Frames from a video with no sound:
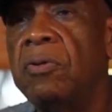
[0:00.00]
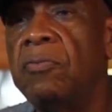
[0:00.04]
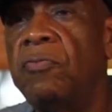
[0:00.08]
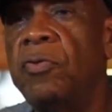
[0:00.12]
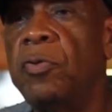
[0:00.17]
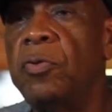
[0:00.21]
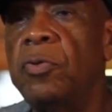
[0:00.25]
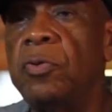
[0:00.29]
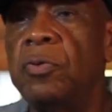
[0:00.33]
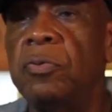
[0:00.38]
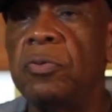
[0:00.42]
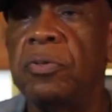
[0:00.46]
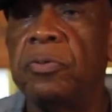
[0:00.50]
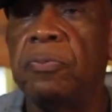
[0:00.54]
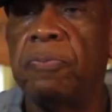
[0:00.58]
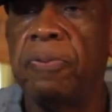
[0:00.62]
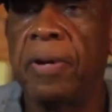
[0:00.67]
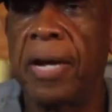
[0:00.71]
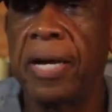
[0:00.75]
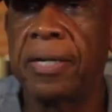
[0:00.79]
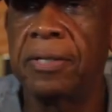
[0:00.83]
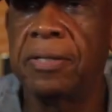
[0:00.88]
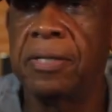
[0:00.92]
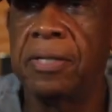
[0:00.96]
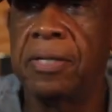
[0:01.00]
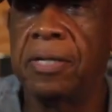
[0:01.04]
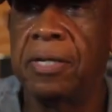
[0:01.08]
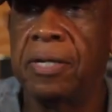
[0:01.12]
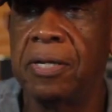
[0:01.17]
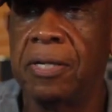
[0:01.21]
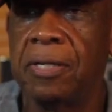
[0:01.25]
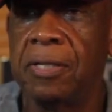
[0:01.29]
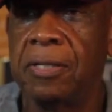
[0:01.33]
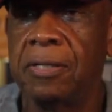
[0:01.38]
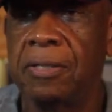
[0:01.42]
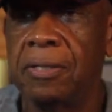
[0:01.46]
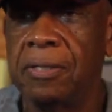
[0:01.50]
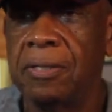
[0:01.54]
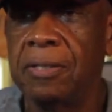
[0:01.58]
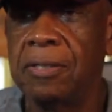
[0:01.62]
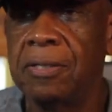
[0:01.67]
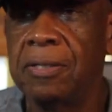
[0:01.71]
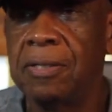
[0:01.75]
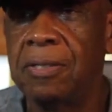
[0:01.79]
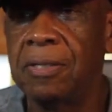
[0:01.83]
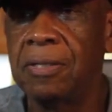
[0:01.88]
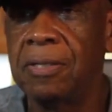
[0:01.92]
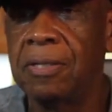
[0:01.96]
voodoo was practiced here.
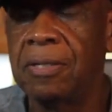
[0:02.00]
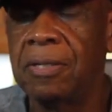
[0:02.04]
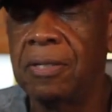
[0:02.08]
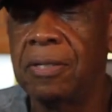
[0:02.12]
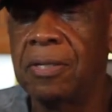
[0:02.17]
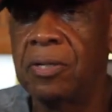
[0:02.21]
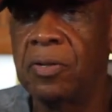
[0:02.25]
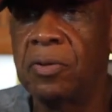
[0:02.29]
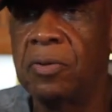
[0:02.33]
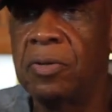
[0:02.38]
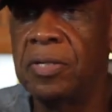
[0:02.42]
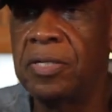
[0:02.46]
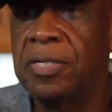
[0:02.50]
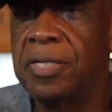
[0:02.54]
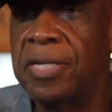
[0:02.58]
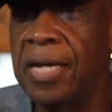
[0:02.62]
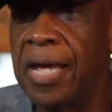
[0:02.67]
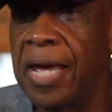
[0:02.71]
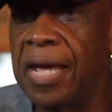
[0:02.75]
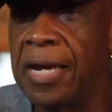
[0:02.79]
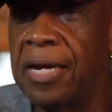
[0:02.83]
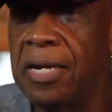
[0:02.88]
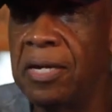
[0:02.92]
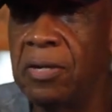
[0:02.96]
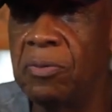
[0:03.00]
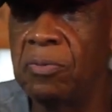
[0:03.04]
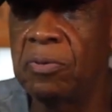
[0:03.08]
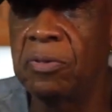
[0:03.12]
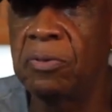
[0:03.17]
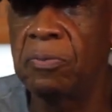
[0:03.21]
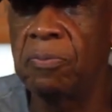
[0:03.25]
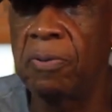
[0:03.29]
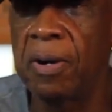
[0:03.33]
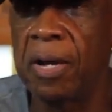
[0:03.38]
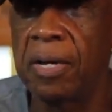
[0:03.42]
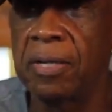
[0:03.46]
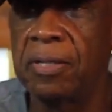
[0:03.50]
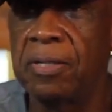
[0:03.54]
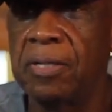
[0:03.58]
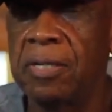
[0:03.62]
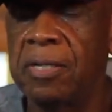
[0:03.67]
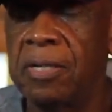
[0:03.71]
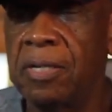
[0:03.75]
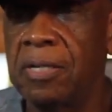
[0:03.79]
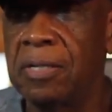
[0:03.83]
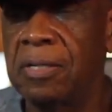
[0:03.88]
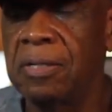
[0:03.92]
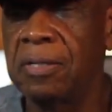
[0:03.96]
Christianity was
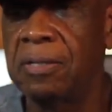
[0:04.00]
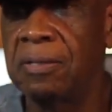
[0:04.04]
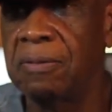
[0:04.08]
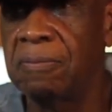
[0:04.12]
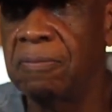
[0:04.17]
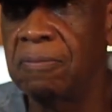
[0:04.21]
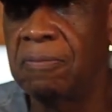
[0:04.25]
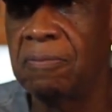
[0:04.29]
practiced here.